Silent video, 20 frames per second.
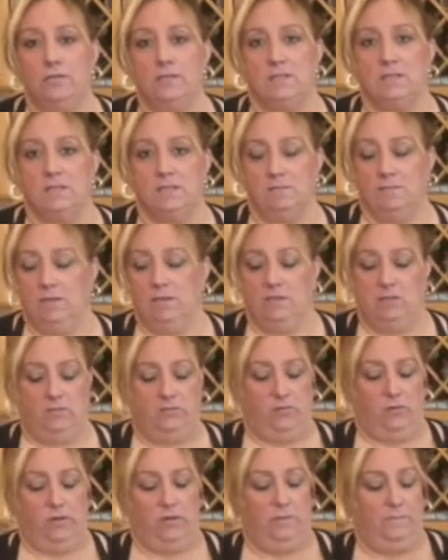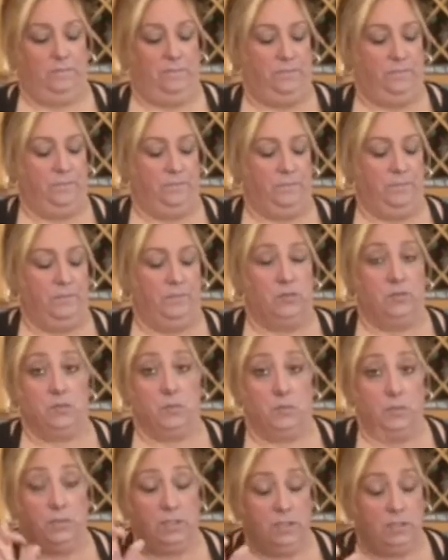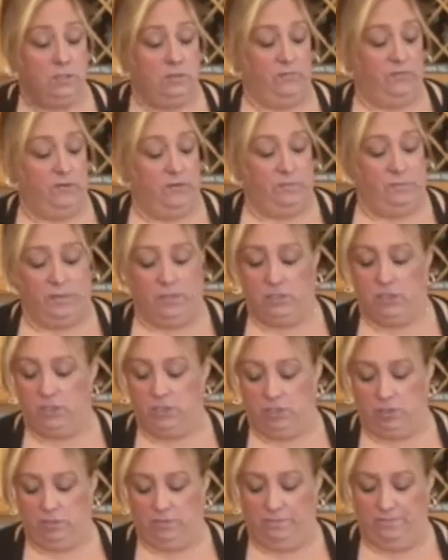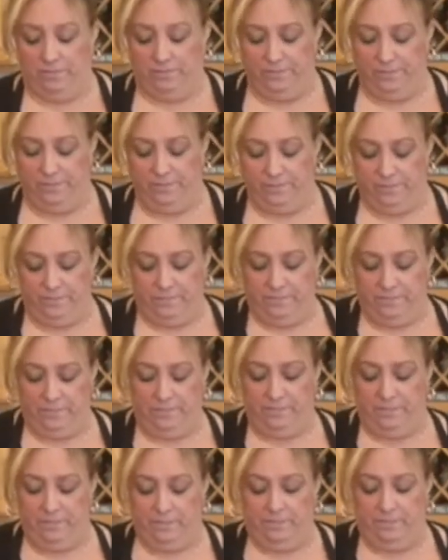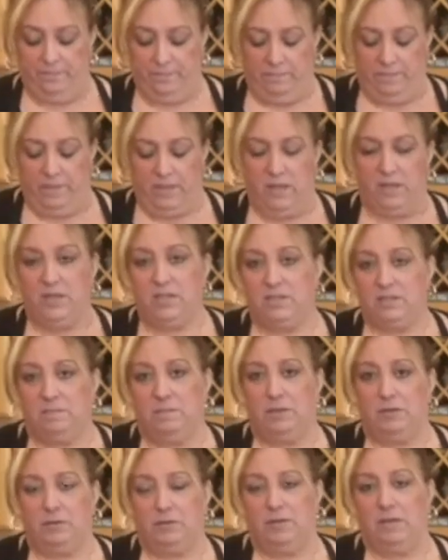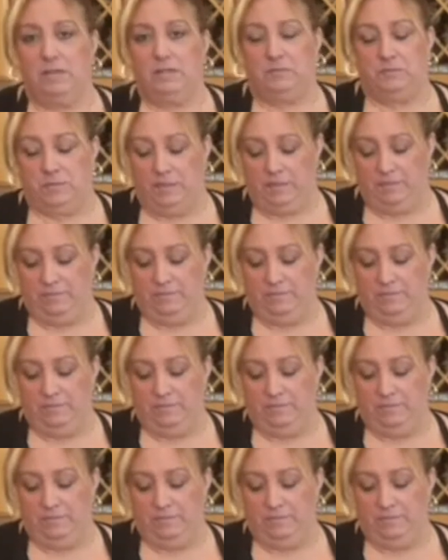cinnamon is for you? It's really good for your blood sugar. And I think some other things, but